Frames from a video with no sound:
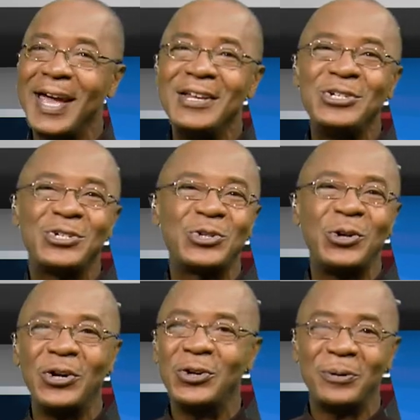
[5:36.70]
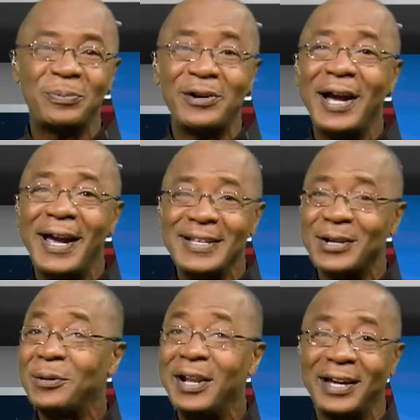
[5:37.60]
Enjoy your prize.
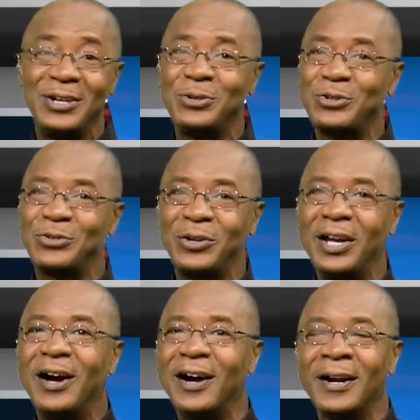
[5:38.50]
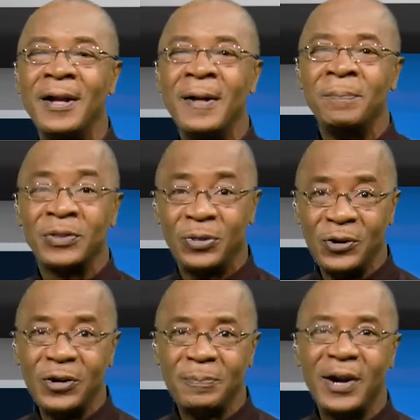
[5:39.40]
How lucky you truly are. The
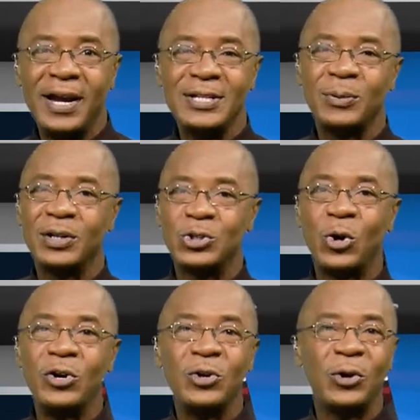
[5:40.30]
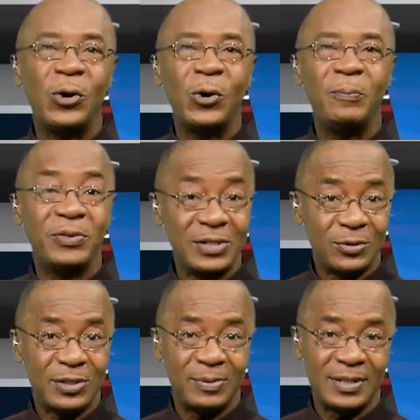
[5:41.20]
third prize will adorn your home this
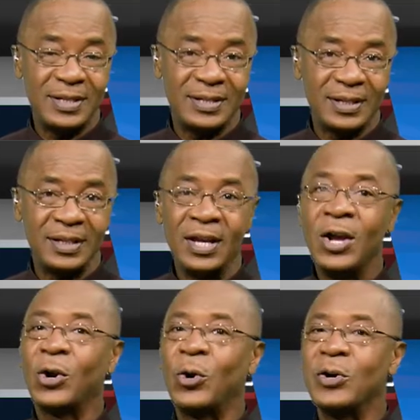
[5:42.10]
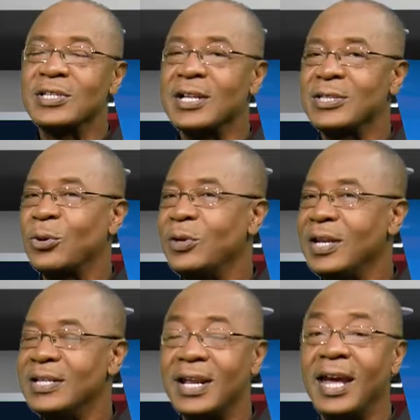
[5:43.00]
Christmas season. Courts has
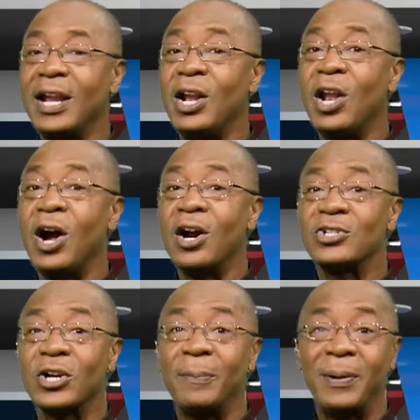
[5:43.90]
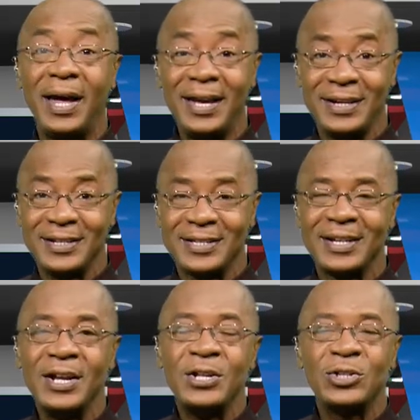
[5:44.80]
donated a large appliance.
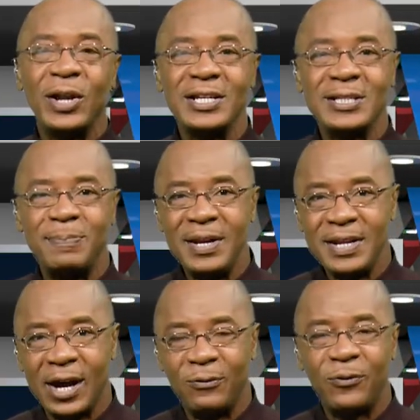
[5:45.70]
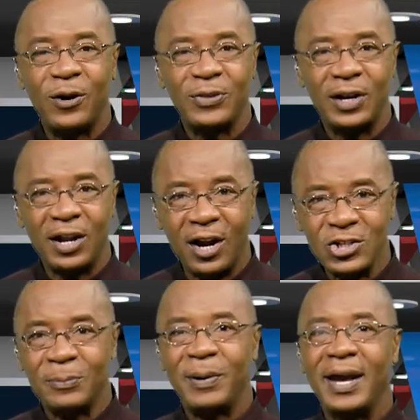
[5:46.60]
So let's spin now for the large
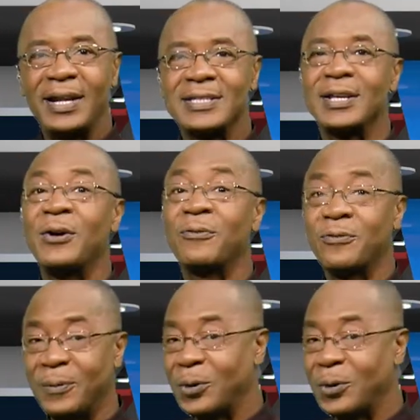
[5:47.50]
appliance from